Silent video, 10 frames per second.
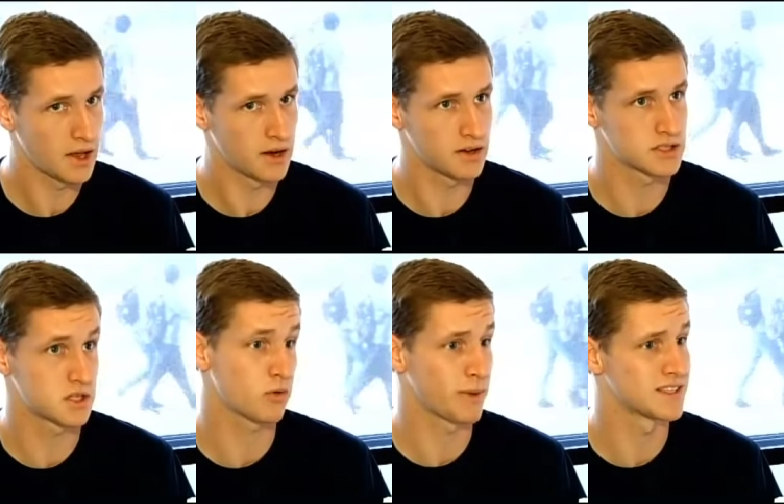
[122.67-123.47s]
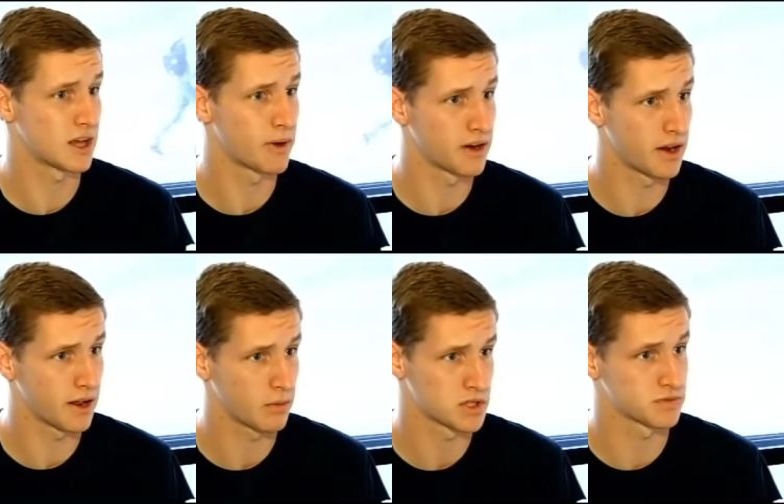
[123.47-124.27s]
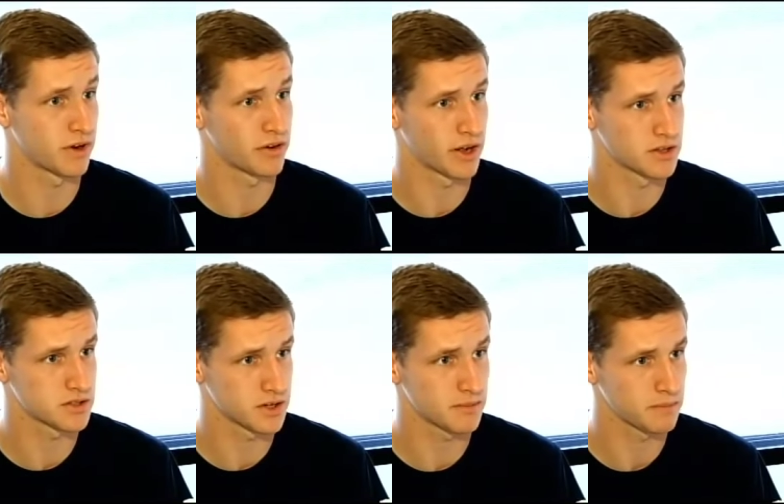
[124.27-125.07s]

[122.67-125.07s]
and it still remains that way today, which is very nice.